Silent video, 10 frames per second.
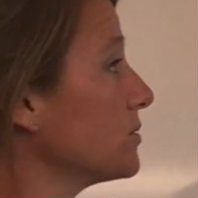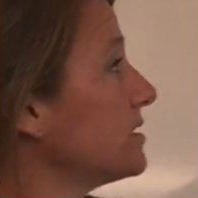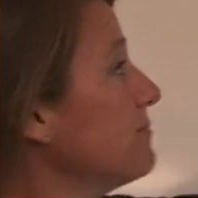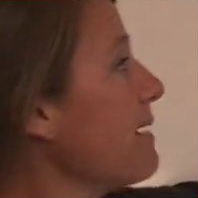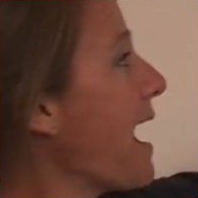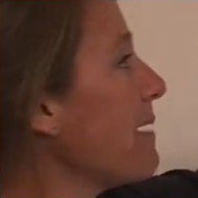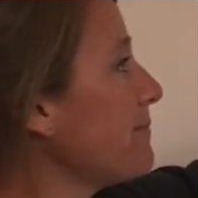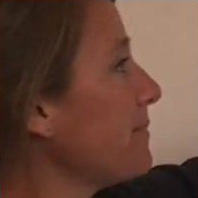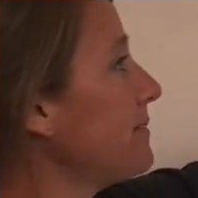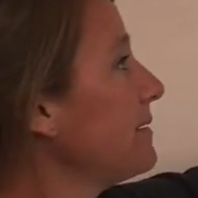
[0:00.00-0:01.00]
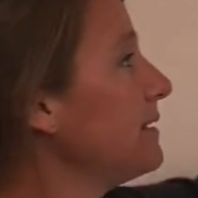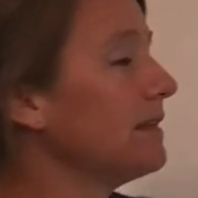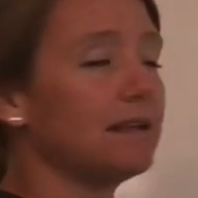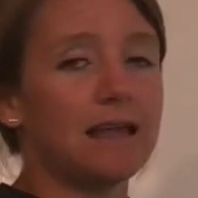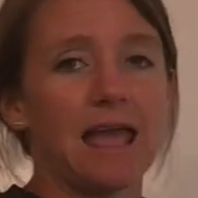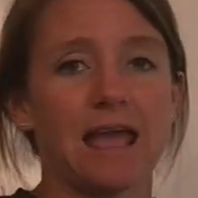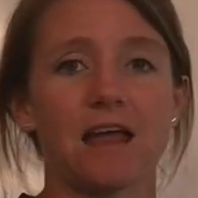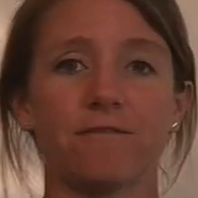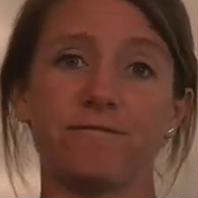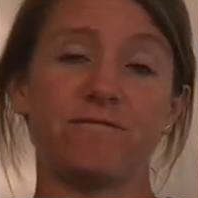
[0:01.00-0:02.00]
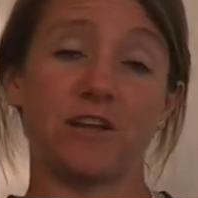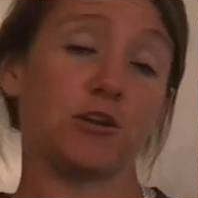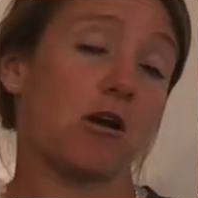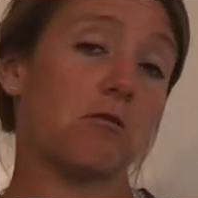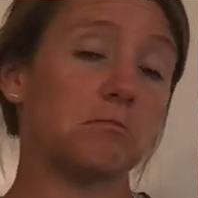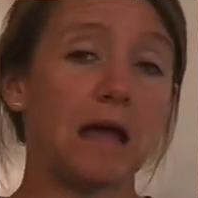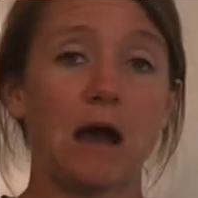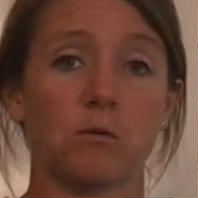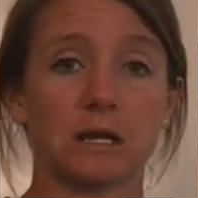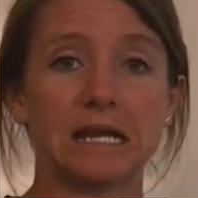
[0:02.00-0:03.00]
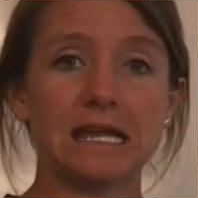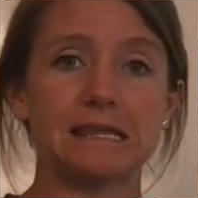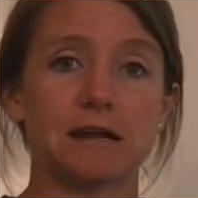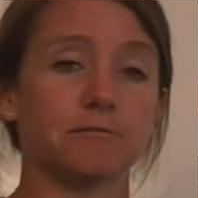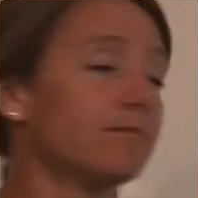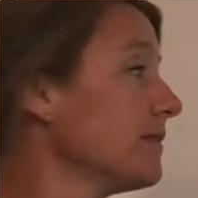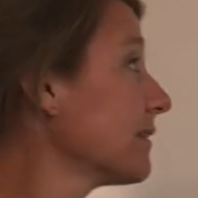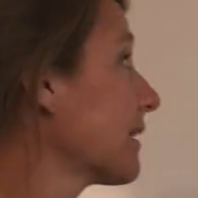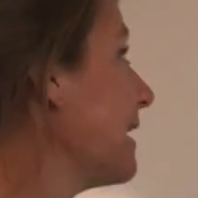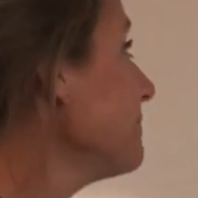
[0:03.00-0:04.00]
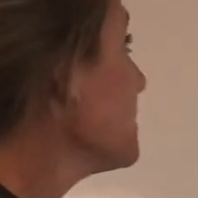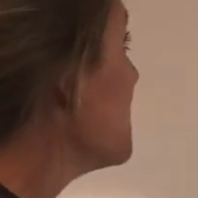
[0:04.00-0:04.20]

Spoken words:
to the map and figure out how we're going to get there. Okay?